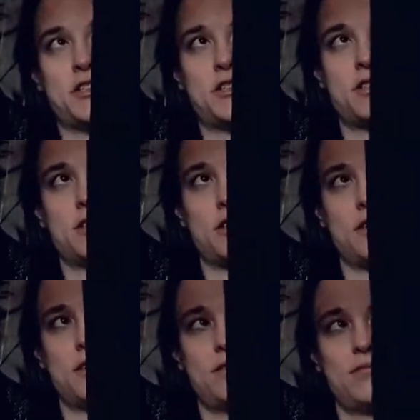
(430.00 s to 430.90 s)
just
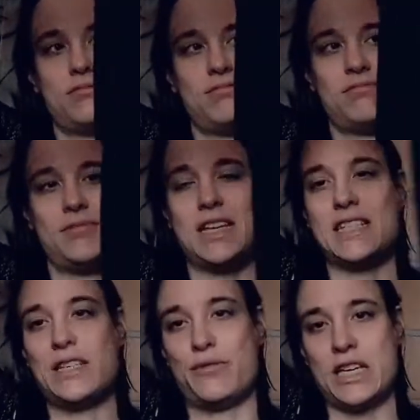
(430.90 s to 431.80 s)
the
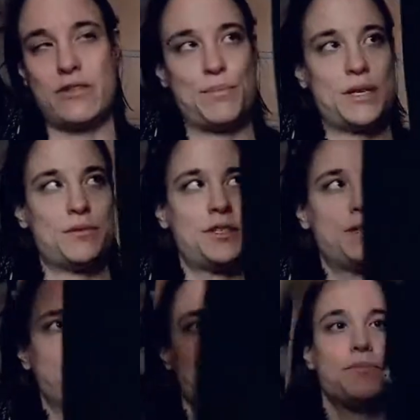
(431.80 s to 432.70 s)
negative I have about
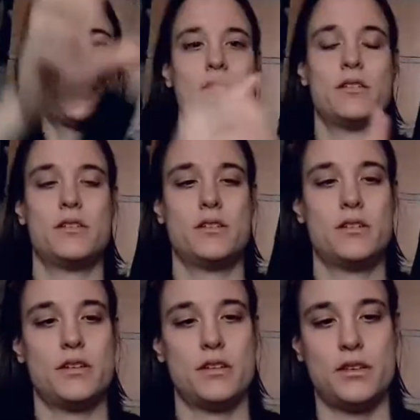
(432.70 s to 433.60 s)
it.
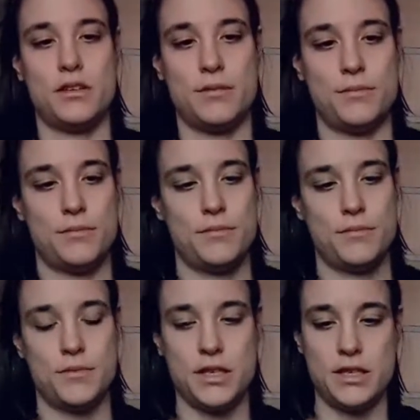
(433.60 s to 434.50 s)
I
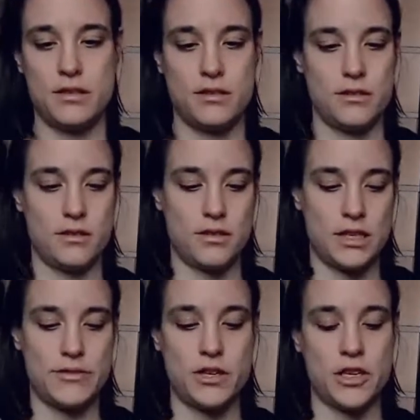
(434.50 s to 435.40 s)

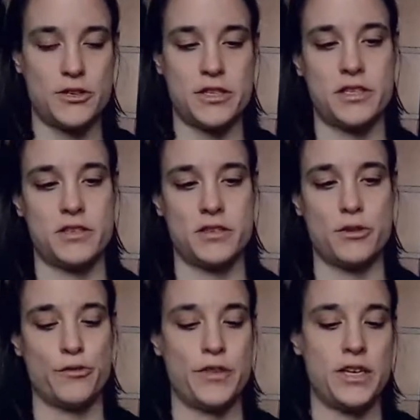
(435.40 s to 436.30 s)
haven't heard of the design
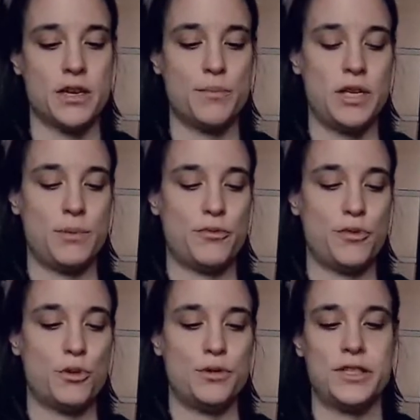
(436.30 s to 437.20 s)
of the company
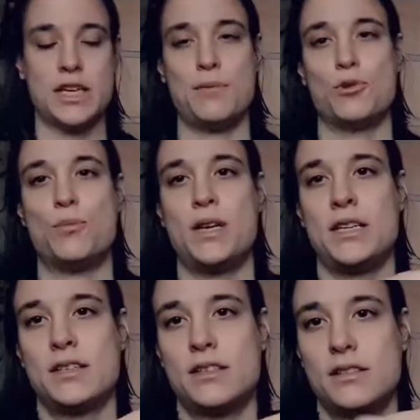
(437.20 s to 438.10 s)
before. It's Chemical
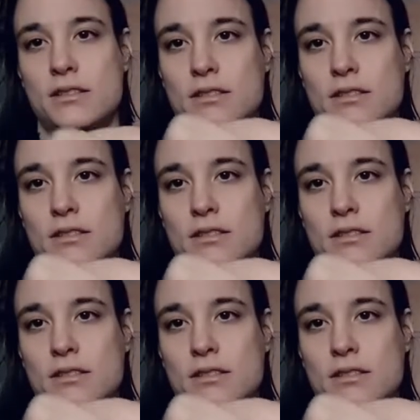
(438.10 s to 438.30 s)
Black.